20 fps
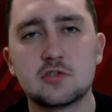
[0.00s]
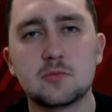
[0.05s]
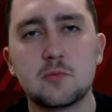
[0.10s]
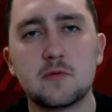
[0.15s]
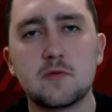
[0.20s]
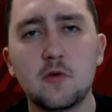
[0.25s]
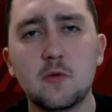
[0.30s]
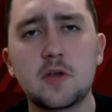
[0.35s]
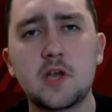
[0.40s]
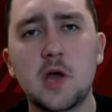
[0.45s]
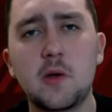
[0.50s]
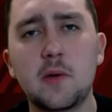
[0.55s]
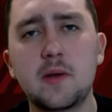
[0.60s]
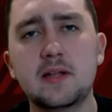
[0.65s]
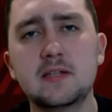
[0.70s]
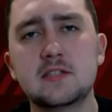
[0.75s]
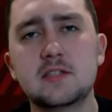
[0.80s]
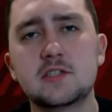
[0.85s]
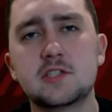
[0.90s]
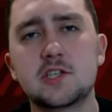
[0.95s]
Before we go
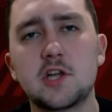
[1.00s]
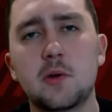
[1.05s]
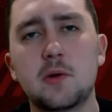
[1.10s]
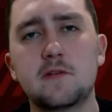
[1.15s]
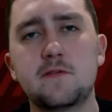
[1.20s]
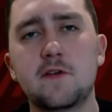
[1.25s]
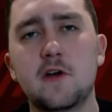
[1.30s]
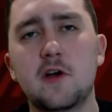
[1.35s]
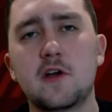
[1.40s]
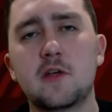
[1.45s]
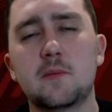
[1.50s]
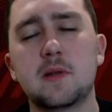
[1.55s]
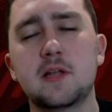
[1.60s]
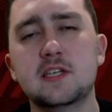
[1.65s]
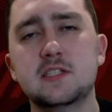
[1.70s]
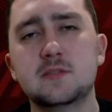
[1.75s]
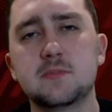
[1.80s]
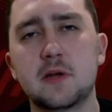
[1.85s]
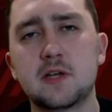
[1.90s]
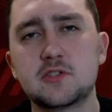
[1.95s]
into the show any further,
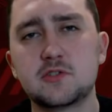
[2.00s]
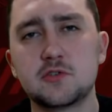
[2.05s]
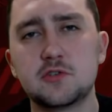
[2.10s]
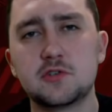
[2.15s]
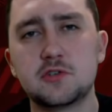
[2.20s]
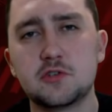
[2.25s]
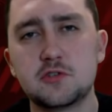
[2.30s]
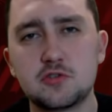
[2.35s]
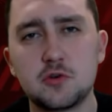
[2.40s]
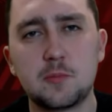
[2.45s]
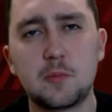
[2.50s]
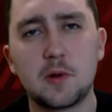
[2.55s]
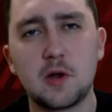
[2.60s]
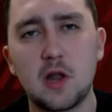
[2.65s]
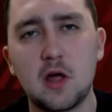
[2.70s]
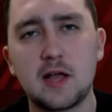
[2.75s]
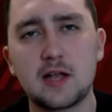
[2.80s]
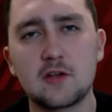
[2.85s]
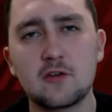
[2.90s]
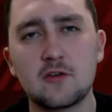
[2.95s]
please make sure you do drop a
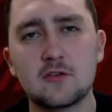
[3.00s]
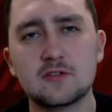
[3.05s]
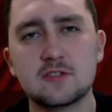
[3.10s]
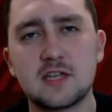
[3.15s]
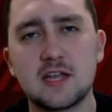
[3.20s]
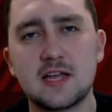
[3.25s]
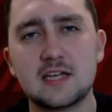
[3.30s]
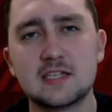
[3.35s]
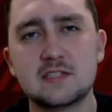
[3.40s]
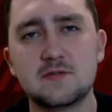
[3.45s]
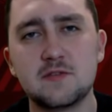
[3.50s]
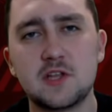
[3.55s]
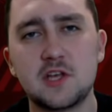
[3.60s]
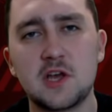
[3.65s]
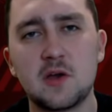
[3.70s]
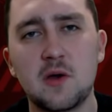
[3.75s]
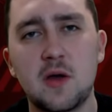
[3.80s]
like on today's video